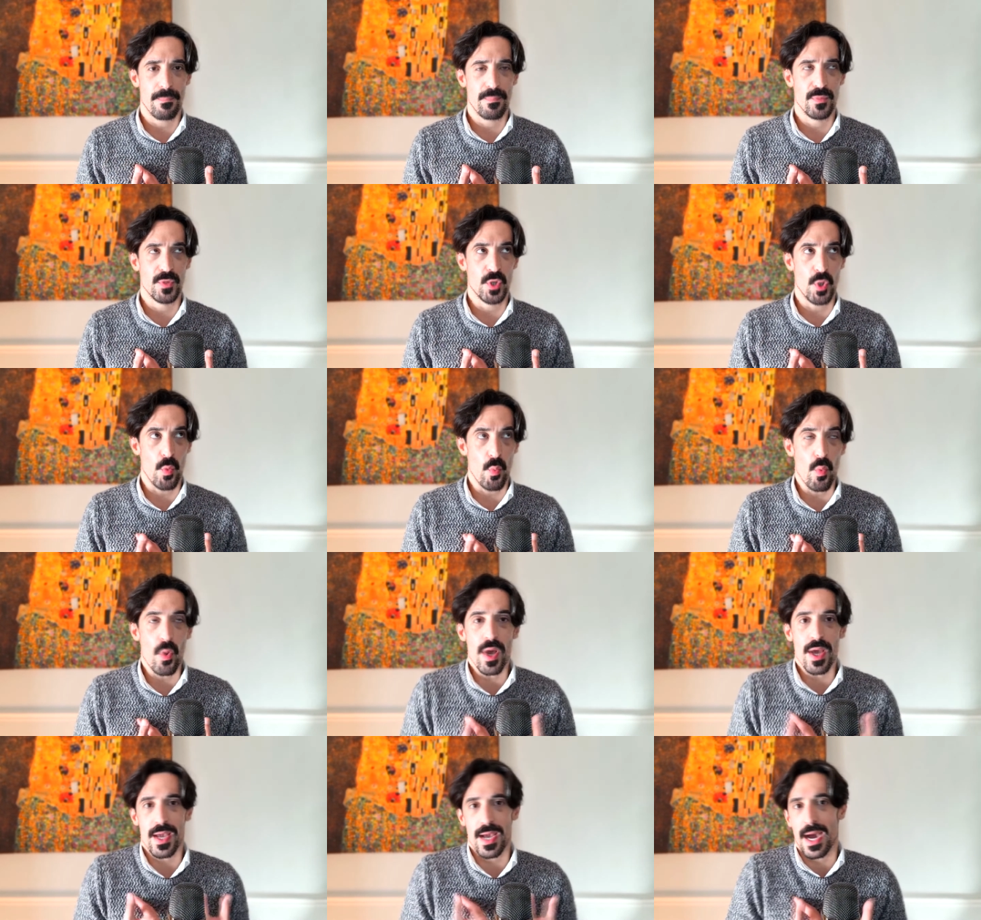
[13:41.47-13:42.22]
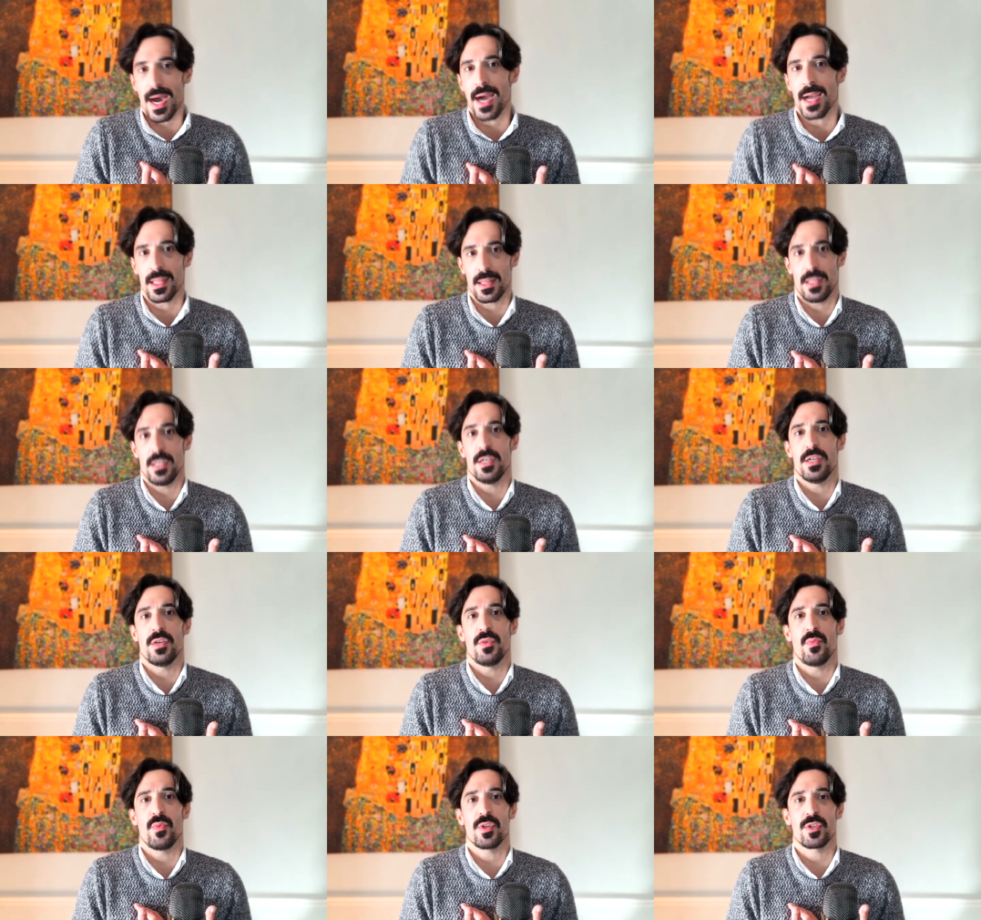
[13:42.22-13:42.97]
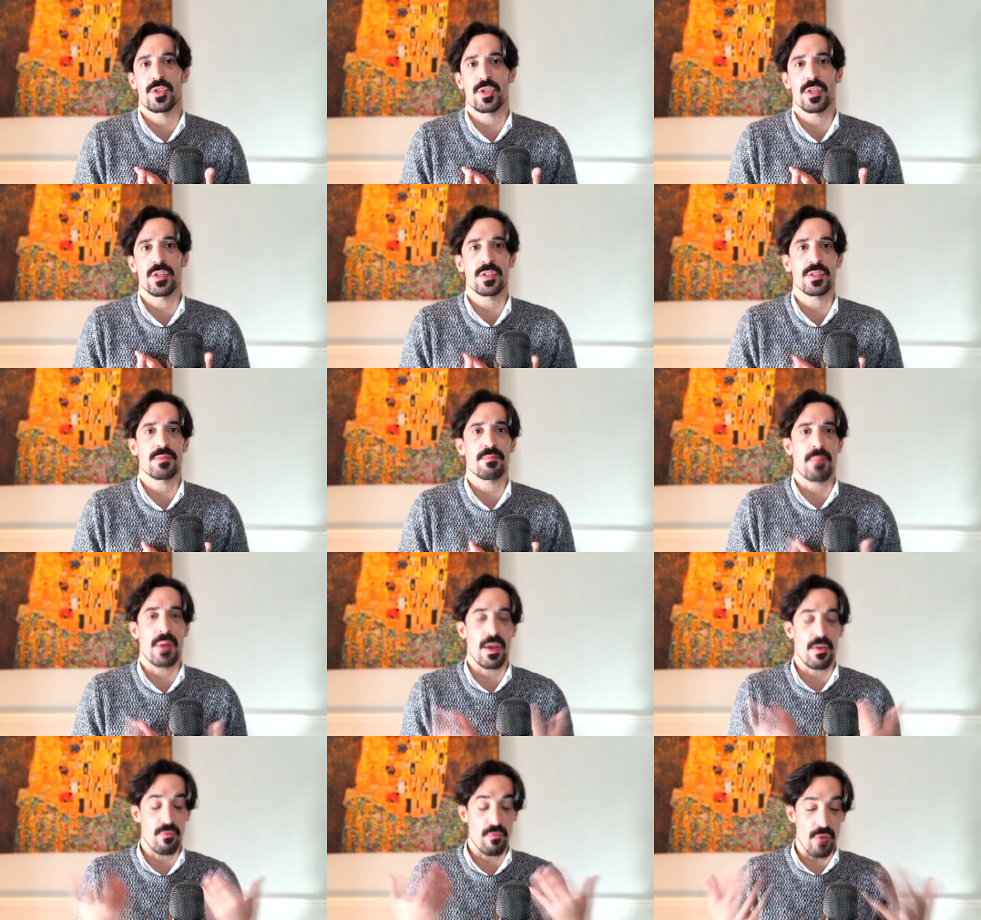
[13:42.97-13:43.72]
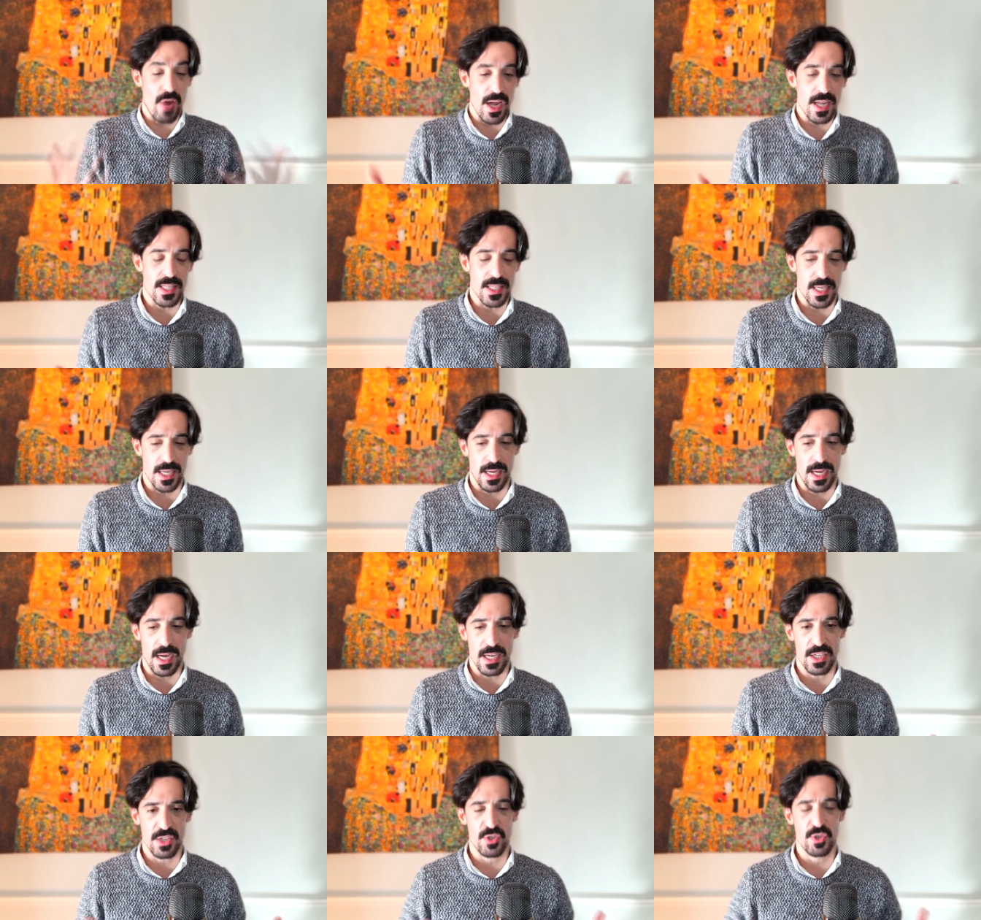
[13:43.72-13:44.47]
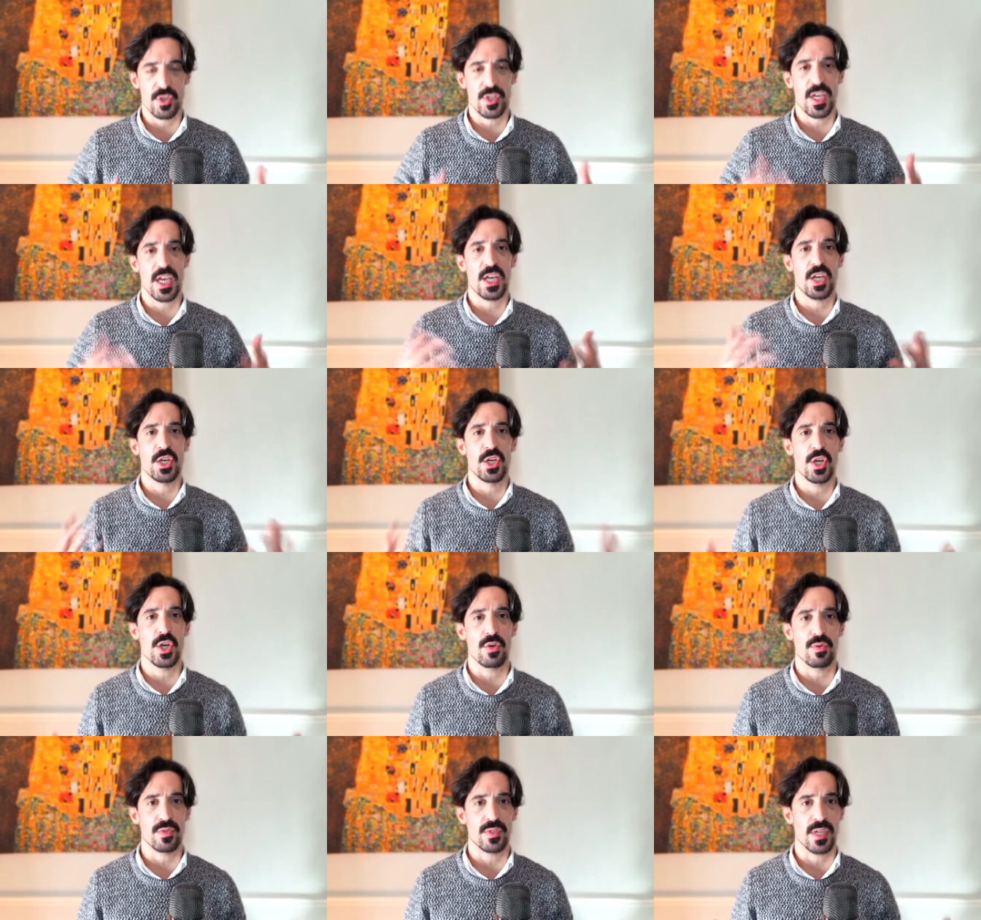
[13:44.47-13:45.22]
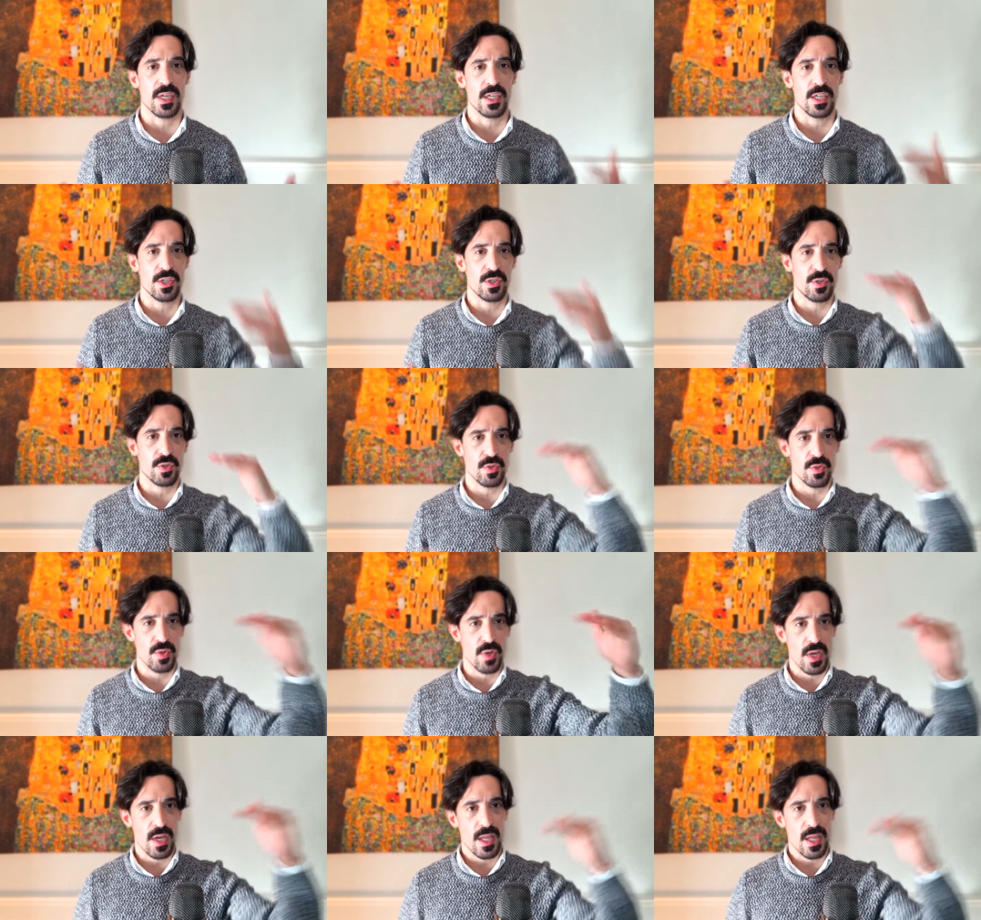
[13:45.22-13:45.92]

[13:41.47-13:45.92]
the way I learn, which is by writing. I need to take notes. I need to